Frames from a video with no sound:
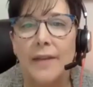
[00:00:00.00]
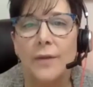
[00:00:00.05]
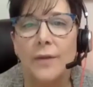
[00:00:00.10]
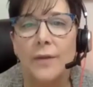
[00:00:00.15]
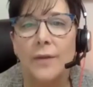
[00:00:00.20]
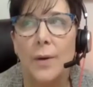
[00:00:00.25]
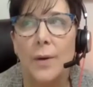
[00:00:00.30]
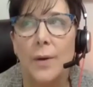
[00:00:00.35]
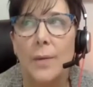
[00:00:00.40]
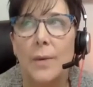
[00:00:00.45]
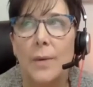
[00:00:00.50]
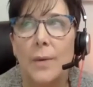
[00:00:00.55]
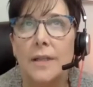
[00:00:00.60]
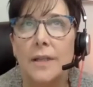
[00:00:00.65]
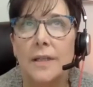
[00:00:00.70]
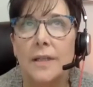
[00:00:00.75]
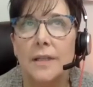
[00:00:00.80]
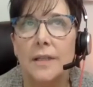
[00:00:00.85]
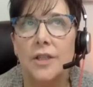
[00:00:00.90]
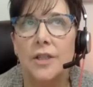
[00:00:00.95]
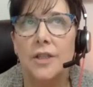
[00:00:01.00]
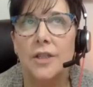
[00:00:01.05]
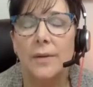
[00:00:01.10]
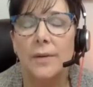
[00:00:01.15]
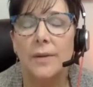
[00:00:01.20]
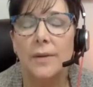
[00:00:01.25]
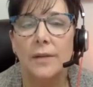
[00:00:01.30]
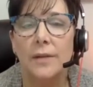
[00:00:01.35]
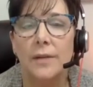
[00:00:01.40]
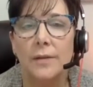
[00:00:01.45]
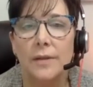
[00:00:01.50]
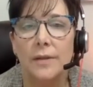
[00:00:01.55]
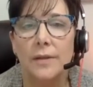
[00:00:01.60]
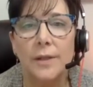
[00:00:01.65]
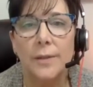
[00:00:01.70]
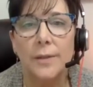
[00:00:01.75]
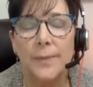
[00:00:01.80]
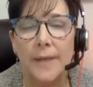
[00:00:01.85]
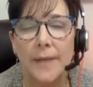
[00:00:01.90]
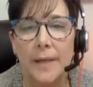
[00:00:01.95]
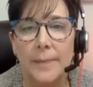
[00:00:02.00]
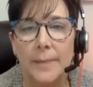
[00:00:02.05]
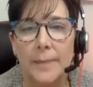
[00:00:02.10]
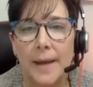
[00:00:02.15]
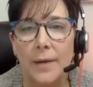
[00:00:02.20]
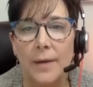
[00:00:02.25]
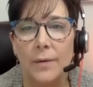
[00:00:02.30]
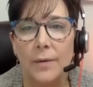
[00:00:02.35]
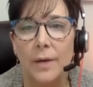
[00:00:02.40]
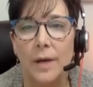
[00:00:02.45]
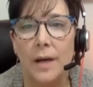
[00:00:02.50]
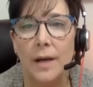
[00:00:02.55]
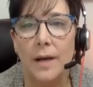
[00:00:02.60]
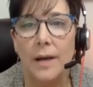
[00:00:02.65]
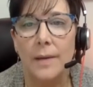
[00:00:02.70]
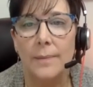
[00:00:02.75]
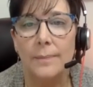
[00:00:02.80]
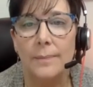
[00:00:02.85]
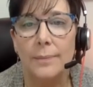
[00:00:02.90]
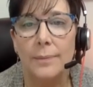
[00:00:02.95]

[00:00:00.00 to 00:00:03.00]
so I want to share with you a little bit about a